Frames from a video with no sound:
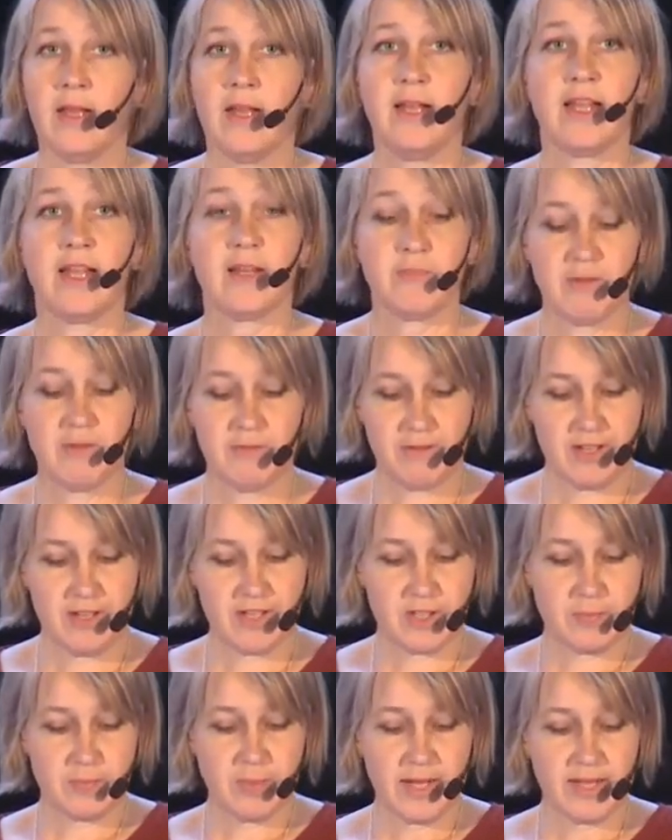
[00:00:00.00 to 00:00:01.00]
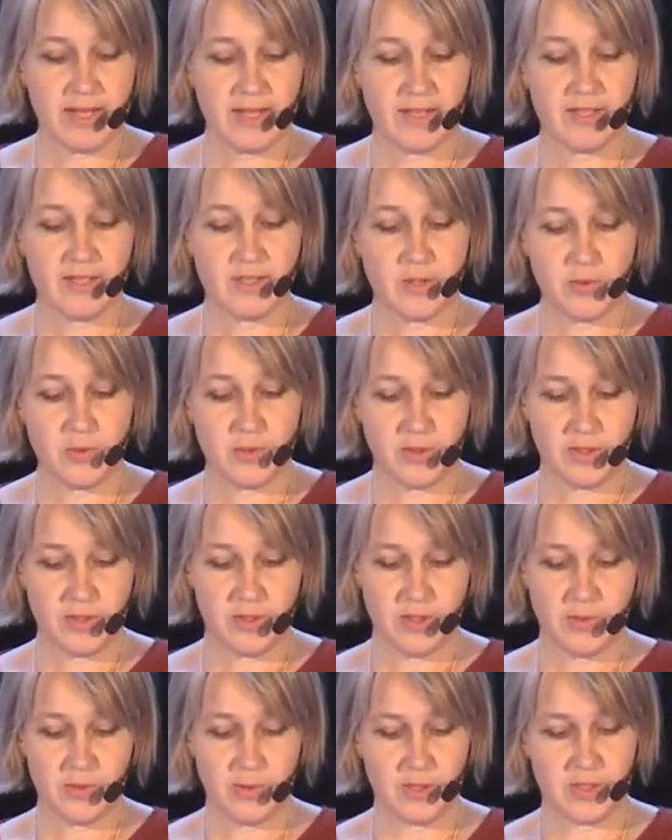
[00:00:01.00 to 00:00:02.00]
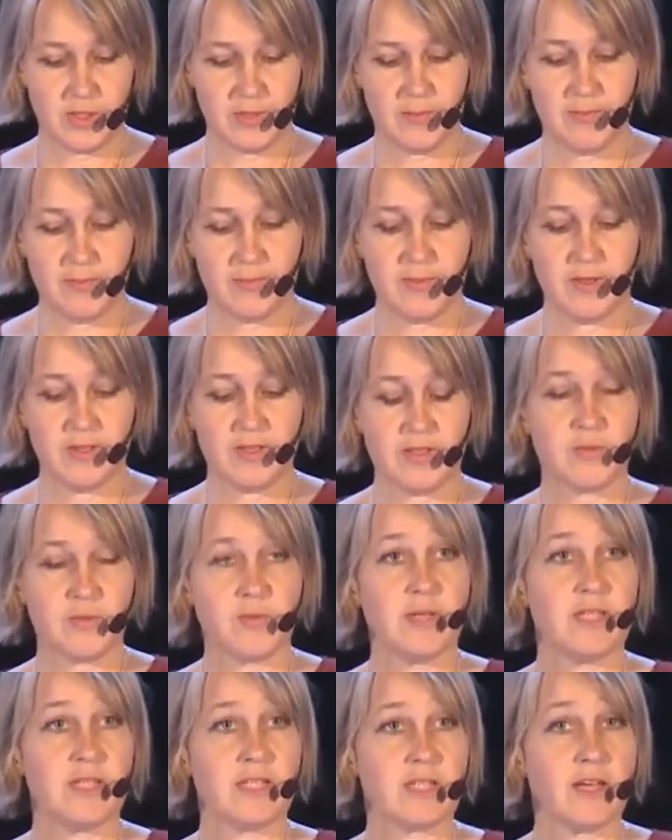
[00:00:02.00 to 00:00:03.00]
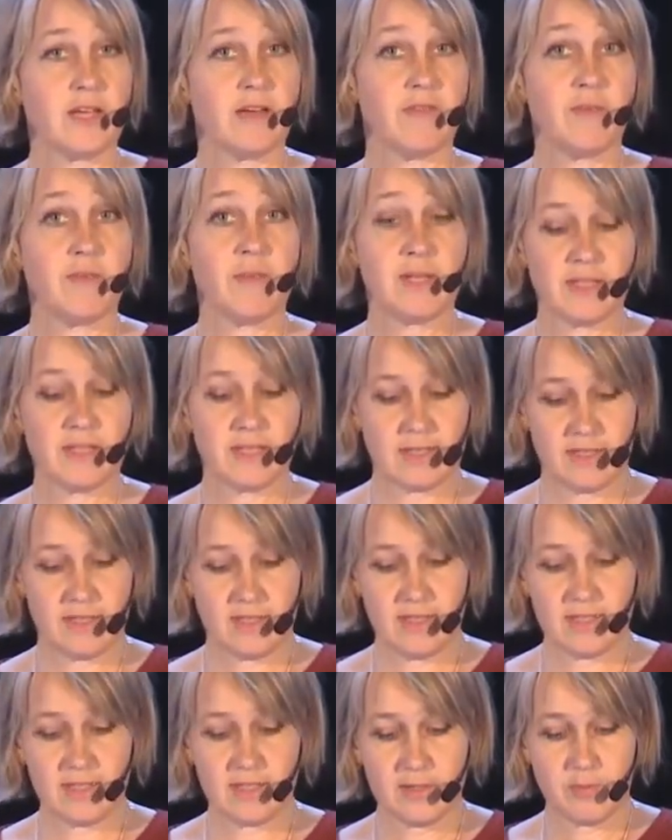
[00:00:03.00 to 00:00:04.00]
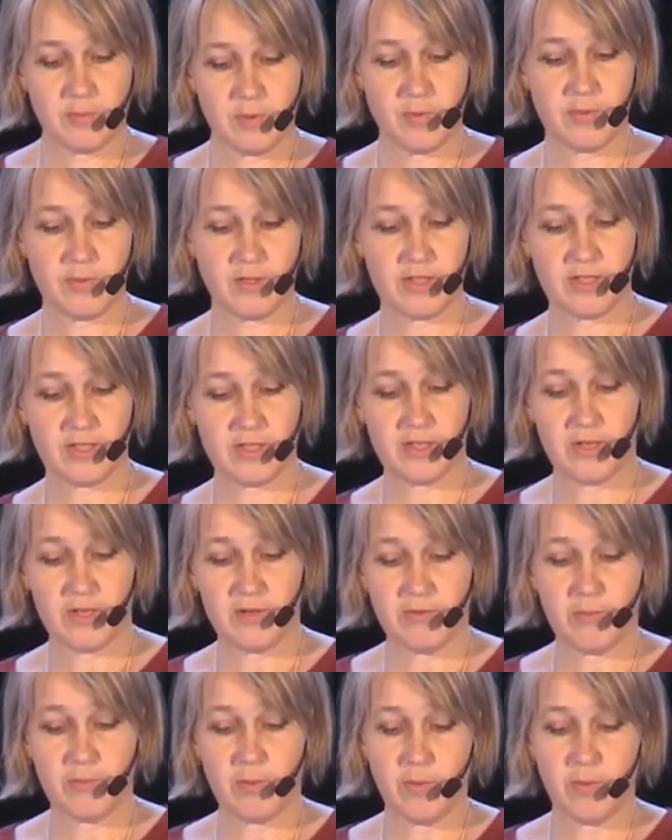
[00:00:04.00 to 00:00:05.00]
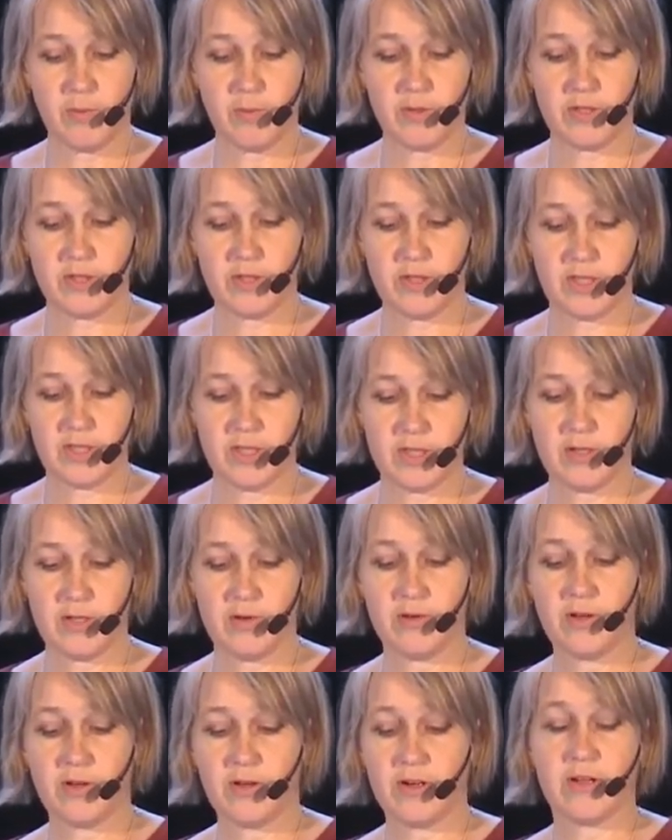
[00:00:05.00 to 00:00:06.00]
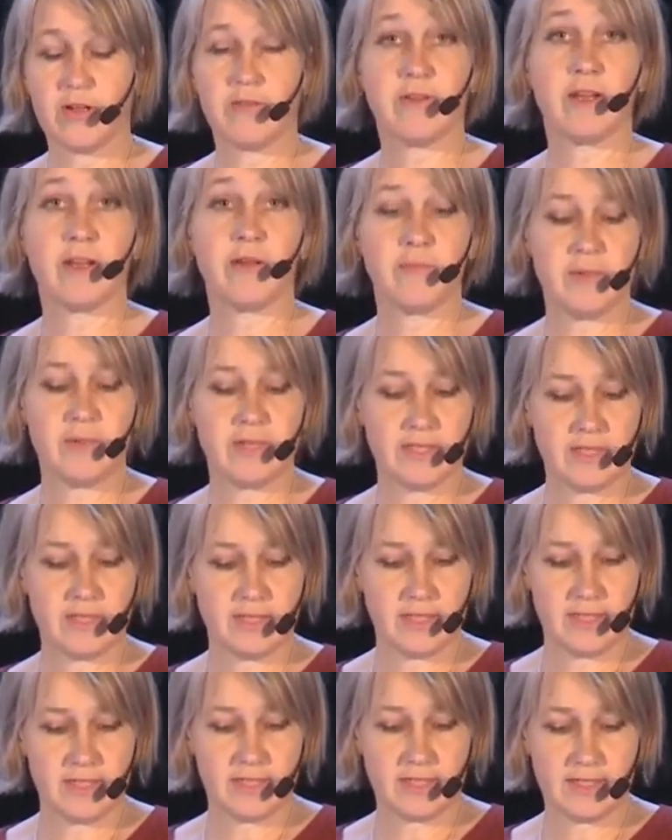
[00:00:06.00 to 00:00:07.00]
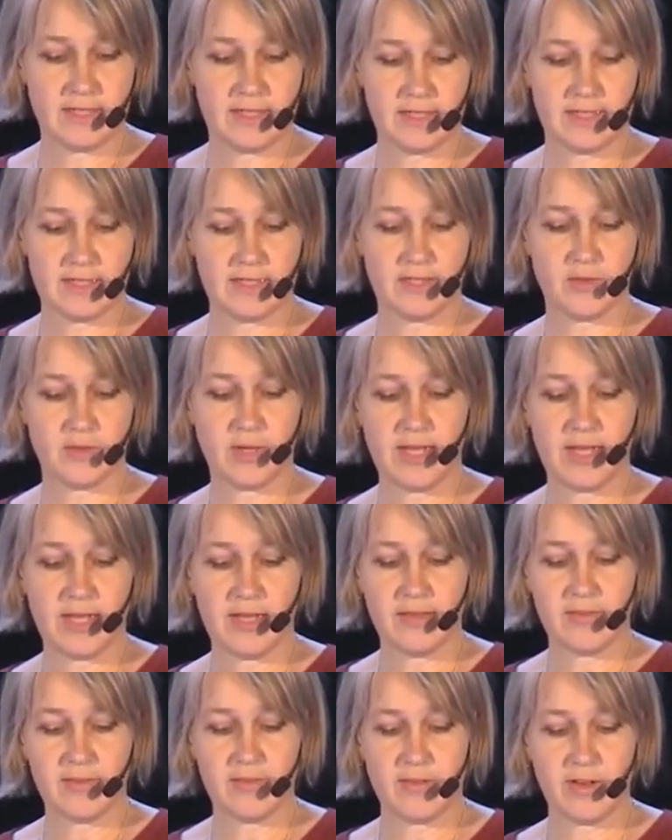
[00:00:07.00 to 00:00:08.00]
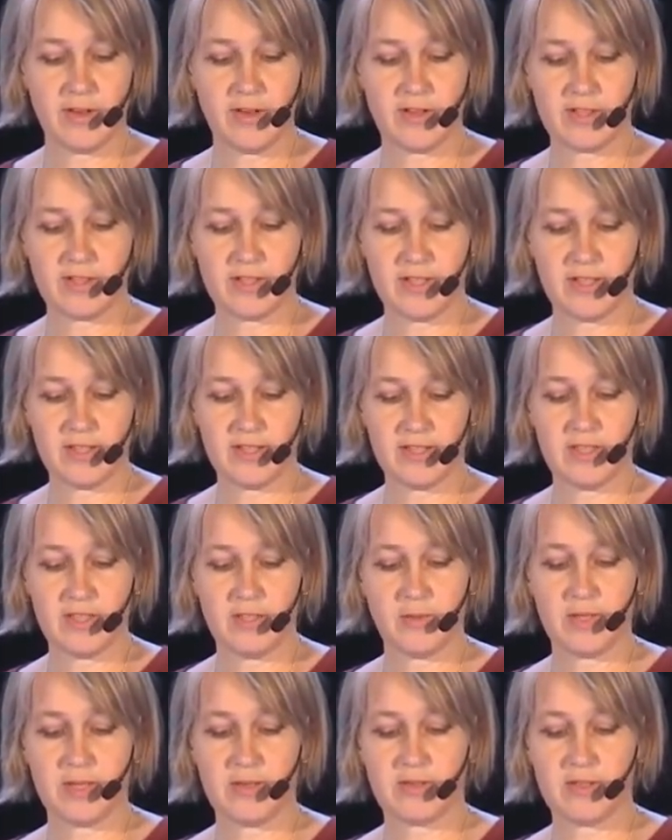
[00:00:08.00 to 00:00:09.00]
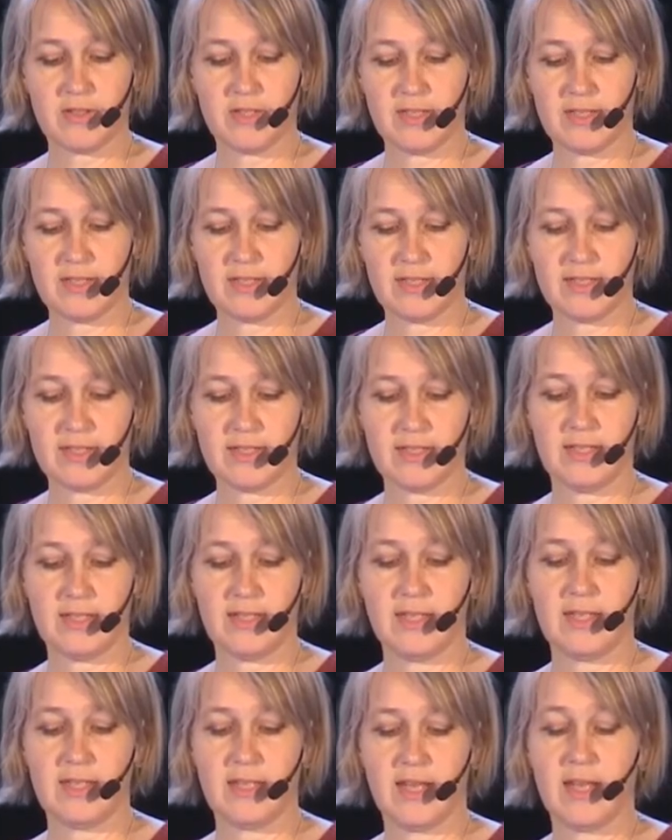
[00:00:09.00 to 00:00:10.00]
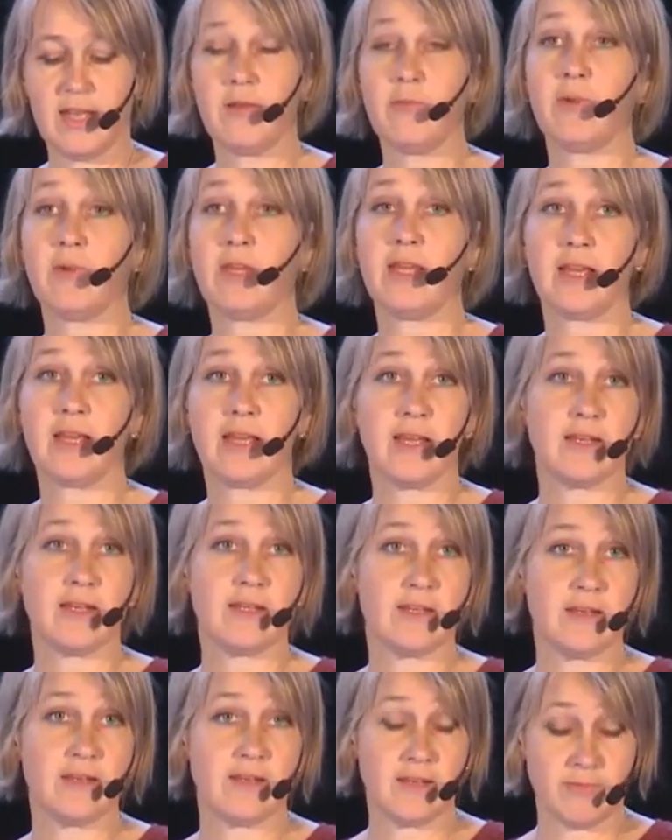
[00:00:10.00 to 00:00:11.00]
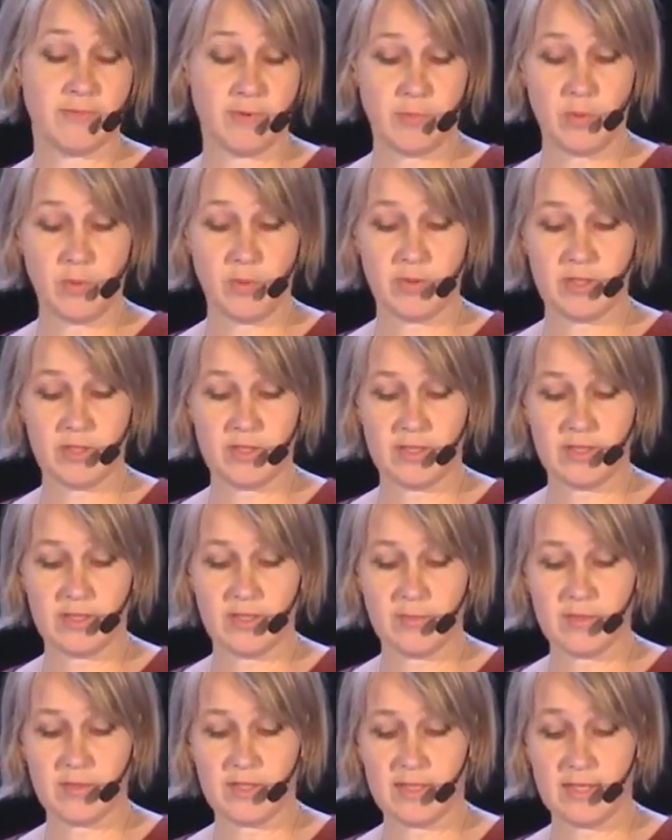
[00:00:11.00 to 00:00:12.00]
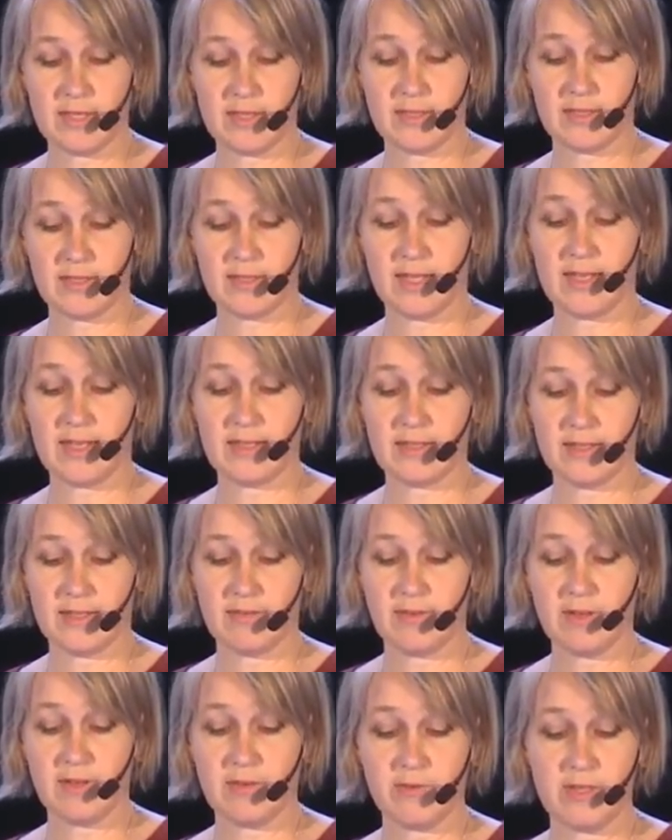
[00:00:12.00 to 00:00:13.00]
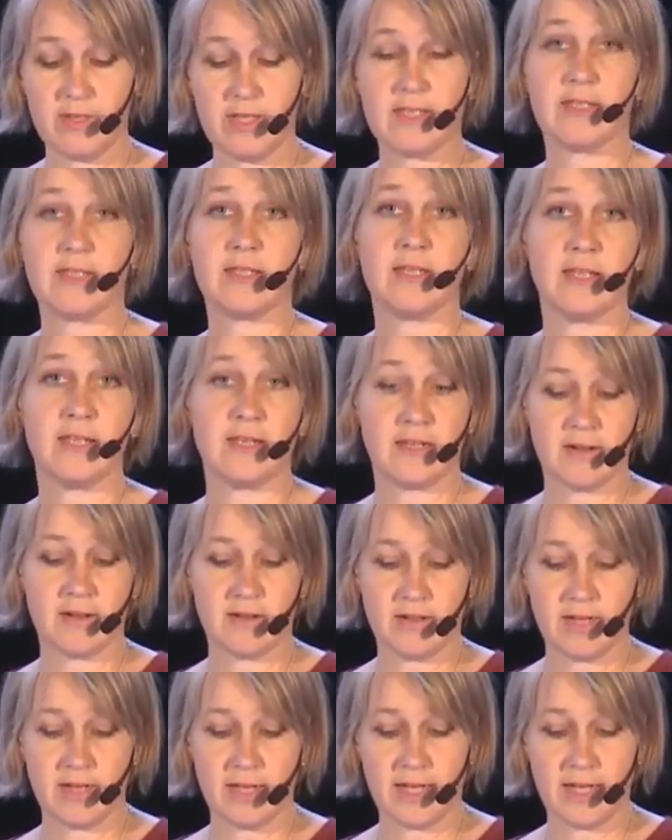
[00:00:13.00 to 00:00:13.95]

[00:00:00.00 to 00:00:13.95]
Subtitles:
Let me finish by two good news. The Swedish government has just published a report on our development assistance to health last year in 2016, and we can report a substantive increase in our